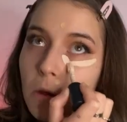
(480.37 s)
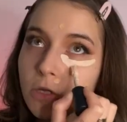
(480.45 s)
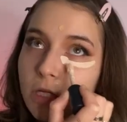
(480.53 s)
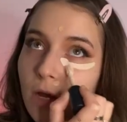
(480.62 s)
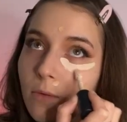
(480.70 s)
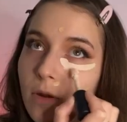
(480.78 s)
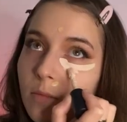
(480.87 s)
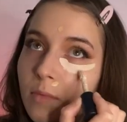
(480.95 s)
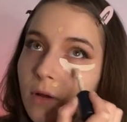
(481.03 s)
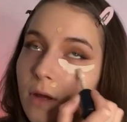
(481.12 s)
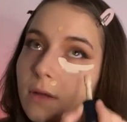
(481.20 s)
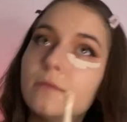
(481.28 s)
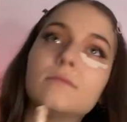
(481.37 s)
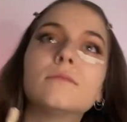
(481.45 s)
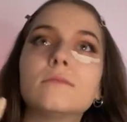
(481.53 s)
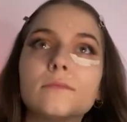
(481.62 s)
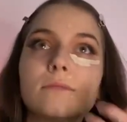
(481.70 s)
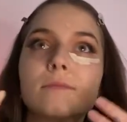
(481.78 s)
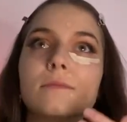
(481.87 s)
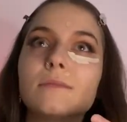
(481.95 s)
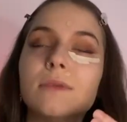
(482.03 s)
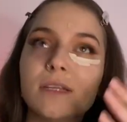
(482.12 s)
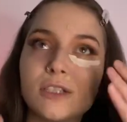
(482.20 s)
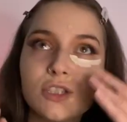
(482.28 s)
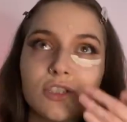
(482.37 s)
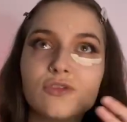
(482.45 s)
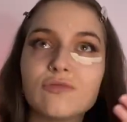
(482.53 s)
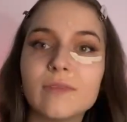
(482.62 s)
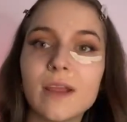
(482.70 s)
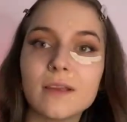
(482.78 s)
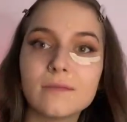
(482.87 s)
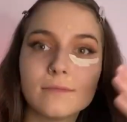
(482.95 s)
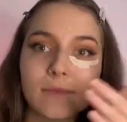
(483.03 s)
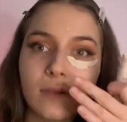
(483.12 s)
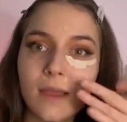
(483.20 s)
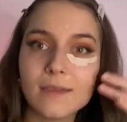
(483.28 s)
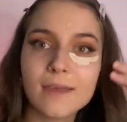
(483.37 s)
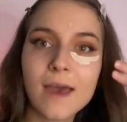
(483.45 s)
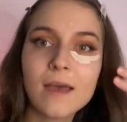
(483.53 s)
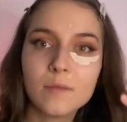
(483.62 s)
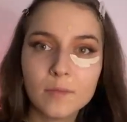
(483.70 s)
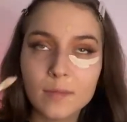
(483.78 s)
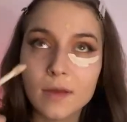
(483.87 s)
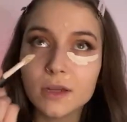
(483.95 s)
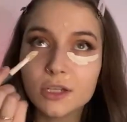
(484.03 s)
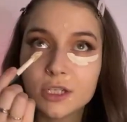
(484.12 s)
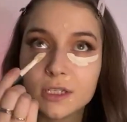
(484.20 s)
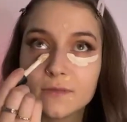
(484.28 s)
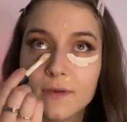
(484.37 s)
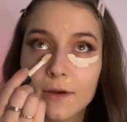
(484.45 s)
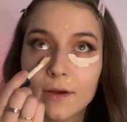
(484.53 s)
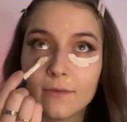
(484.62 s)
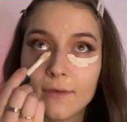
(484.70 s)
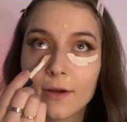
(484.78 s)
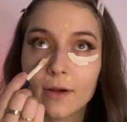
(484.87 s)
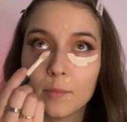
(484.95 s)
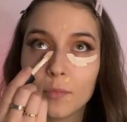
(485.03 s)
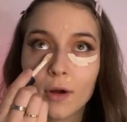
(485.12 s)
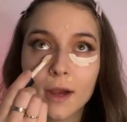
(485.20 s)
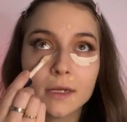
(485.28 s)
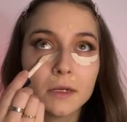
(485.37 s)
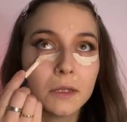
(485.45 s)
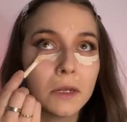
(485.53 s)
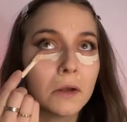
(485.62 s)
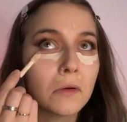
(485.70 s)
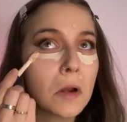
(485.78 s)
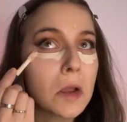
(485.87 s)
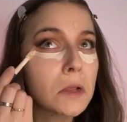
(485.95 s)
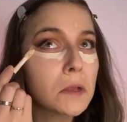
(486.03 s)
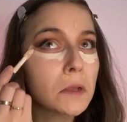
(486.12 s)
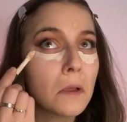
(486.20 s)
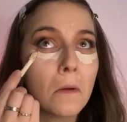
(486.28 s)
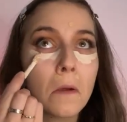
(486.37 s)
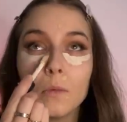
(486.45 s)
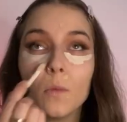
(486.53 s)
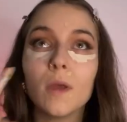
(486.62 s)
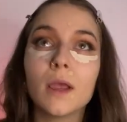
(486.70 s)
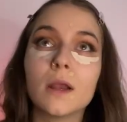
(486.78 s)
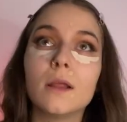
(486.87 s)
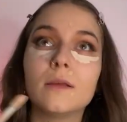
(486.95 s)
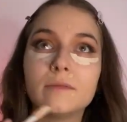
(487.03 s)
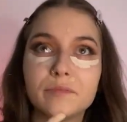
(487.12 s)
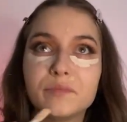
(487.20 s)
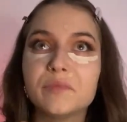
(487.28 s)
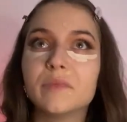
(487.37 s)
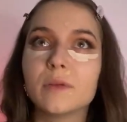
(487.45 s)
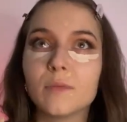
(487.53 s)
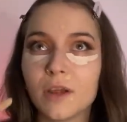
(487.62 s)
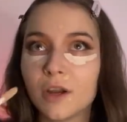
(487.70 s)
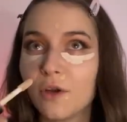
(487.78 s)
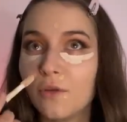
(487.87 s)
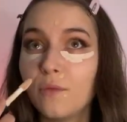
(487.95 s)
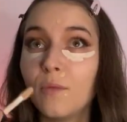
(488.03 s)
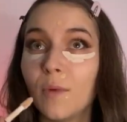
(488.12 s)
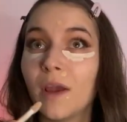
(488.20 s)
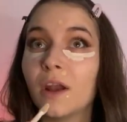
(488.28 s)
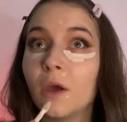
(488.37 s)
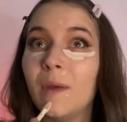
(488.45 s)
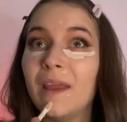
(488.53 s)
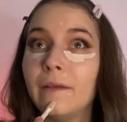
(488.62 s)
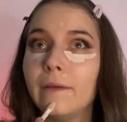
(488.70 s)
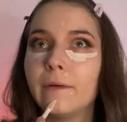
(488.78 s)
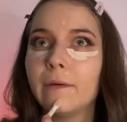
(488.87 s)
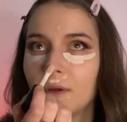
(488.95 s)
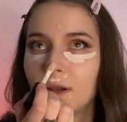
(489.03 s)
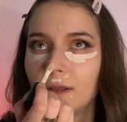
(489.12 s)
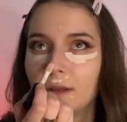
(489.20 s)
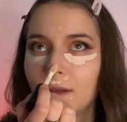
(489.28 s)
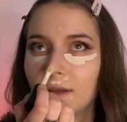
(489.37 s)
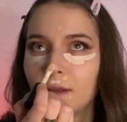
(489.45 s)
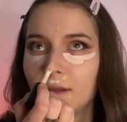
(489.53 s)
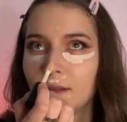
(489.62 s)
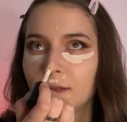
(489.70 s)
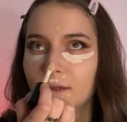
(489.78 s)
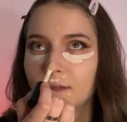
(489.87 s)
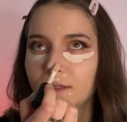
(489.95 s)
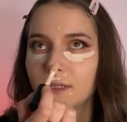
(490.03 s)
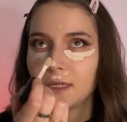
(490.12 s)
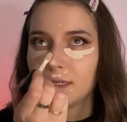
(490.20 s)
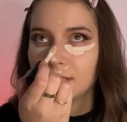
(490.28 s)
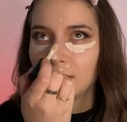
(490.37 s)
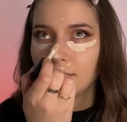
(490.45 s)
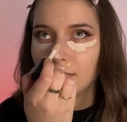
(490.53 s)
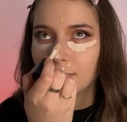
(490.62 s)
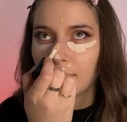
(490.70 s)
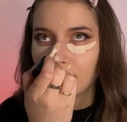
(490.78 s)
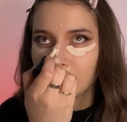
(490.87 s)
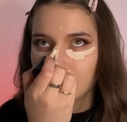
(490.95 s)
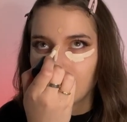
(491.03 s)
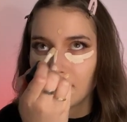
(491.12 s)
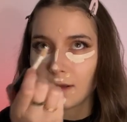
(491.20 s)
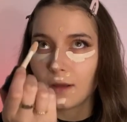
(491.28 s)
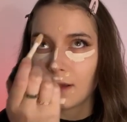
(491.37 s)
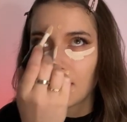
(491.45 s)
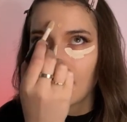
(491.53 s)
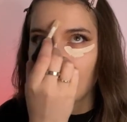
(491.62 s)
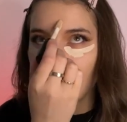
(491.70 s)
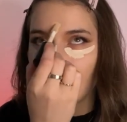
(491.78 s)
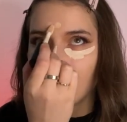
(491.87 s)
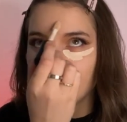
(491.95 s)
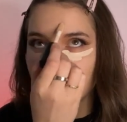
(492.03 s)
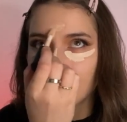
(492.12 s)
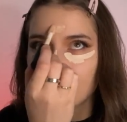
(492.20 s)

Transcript: Usually I wouldn't put it like that, but she's very, very bright on the under eyes. So we're gonna go in. Put it in the T zone as well to highlight.